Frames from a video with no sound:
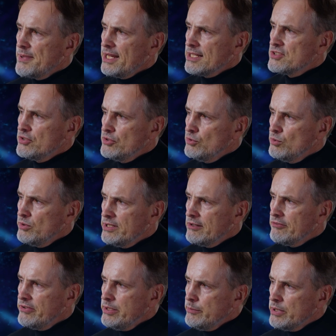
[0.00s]
back to you in a
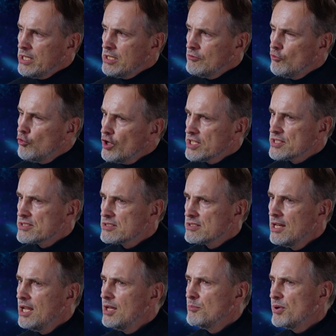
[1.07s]
female voice.
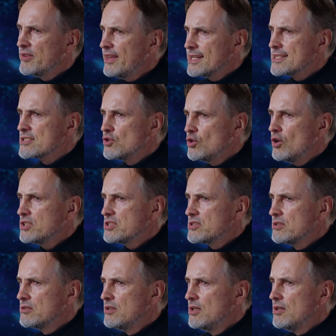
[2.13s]
But that's not
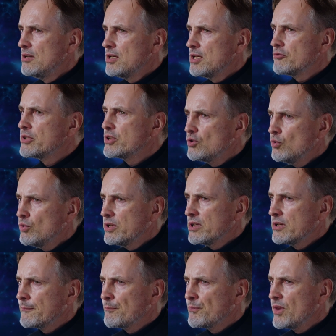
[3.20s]
a
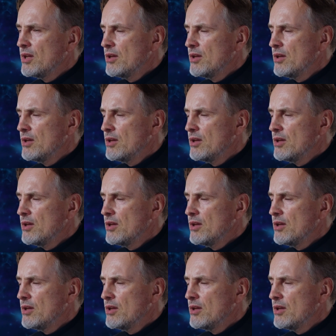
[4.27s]
recording.